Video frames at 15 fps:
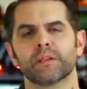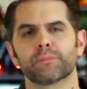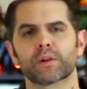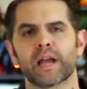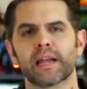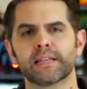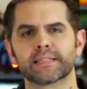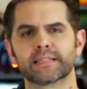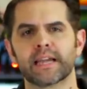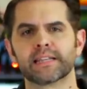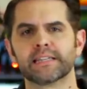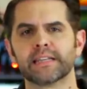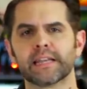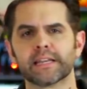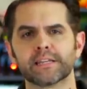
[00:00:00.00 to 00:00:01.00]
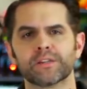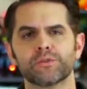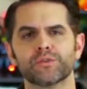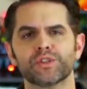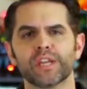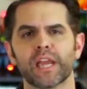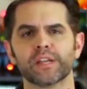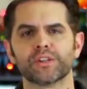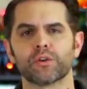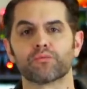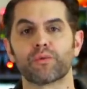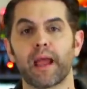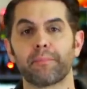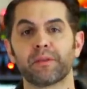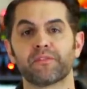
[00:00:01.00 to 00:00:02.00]
Number nine is 1982 G.I. Joe
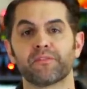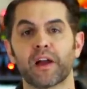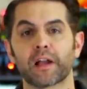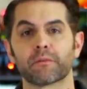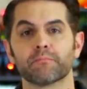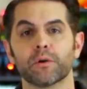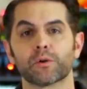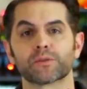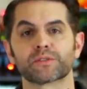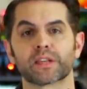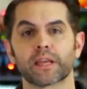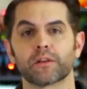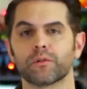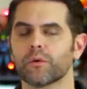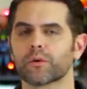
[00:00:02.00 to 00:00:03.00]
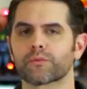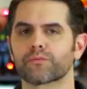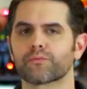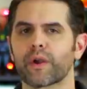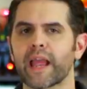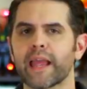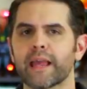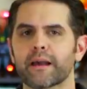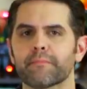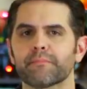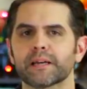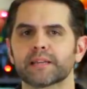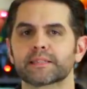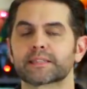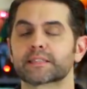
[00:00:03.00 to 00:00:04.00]
Rapid Fire Motorcycle or RAM.
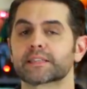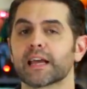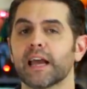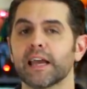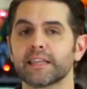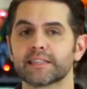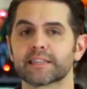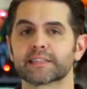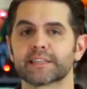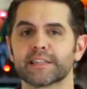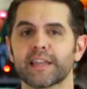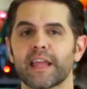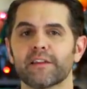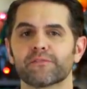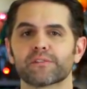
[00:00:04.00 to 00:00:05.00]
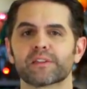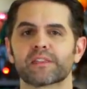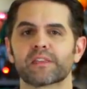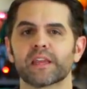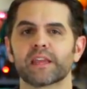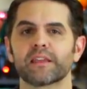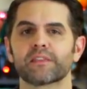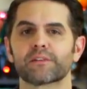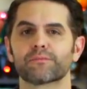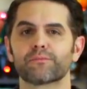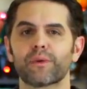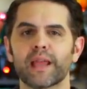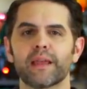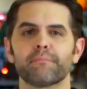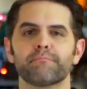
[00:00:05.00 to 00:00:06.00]
Size isn't everything. The
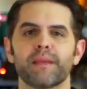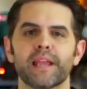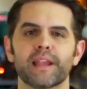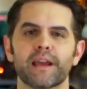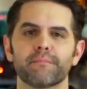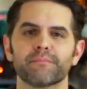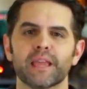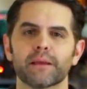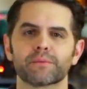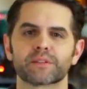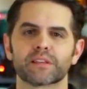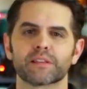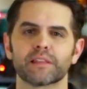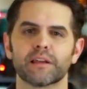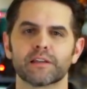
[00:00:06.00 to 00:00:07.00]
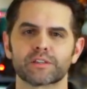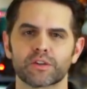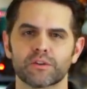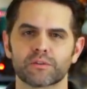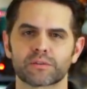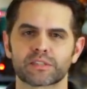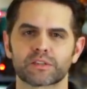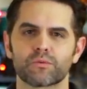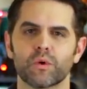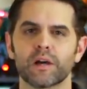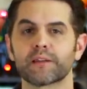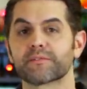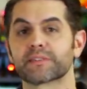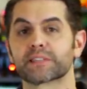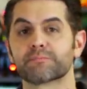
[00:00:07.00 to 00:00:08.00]
RAM may not be able to launch a whole
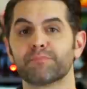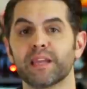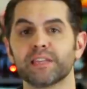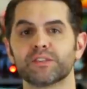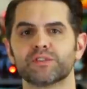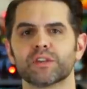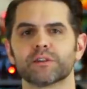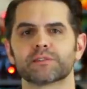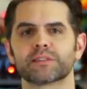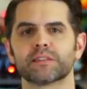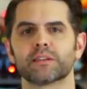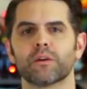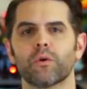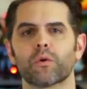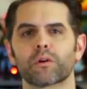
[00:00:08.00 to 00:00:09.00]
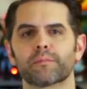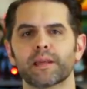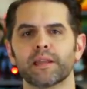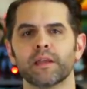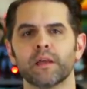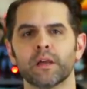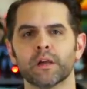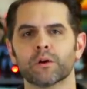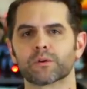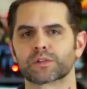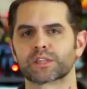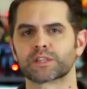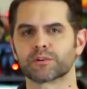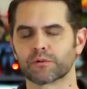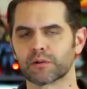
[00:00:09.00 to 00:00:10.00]
squad of Space Joes into orbit or
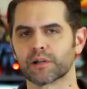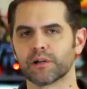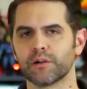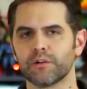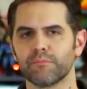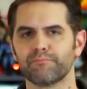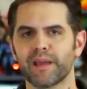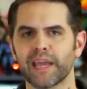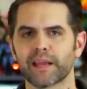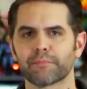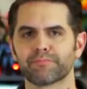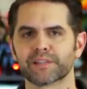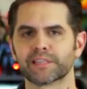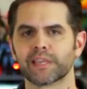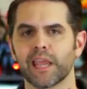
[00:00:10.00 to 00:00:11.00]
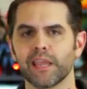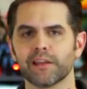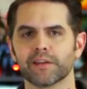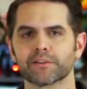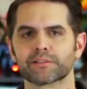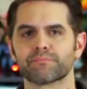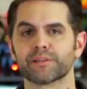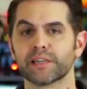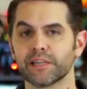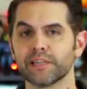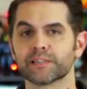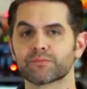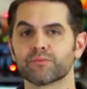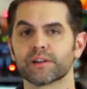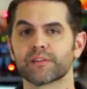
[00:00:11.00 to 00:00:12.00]
store a whole bag of potatoes, but it
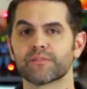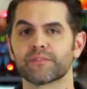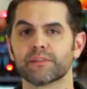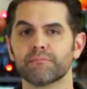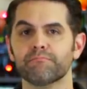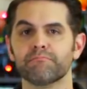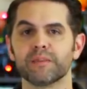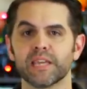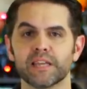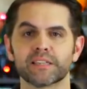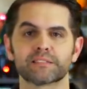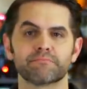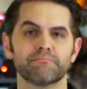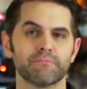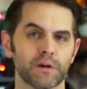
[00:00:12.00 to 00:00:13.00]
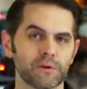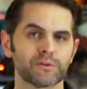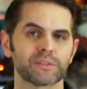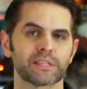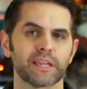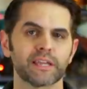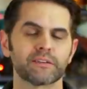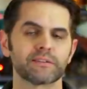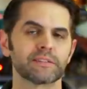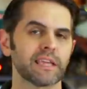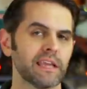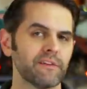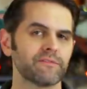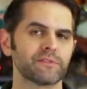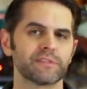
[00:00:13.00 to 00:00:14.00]
is one of the meanest motorcycles
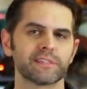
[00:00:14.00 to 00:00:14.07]
ever